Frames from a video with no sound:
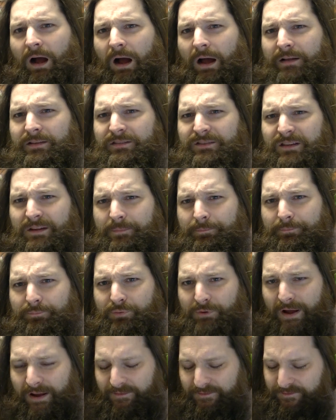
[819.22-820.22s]
I'd say
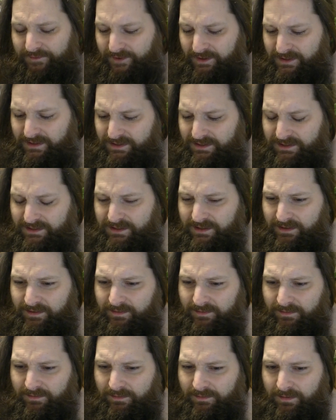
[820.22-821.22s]
breakfasts.
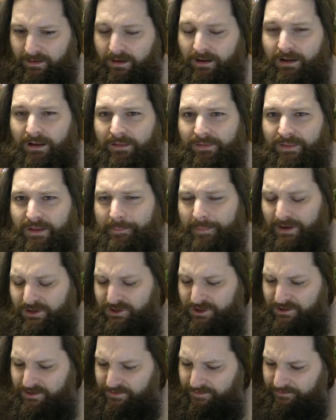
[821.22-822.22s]
They
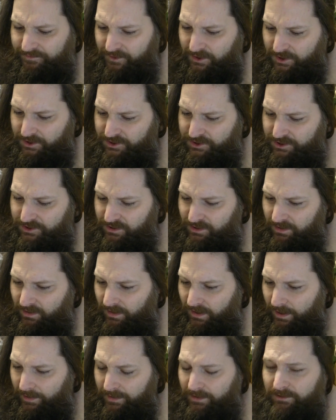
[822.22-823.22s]
mentioned fish.
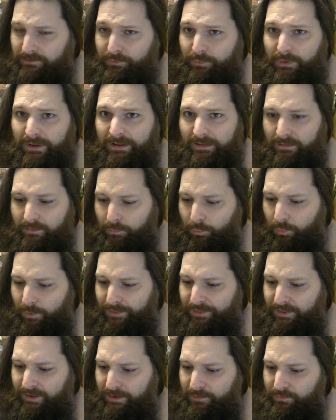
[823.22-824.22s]
I'm going to read
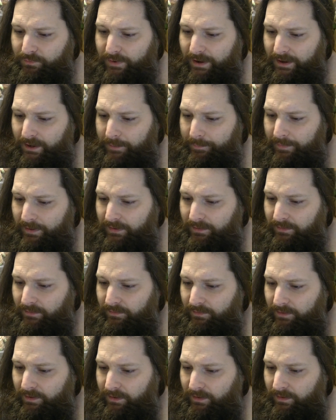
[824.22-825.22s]
what they
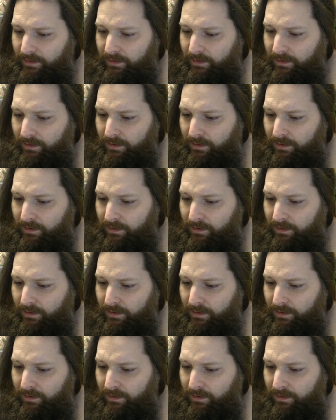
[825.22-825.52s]
recommended there.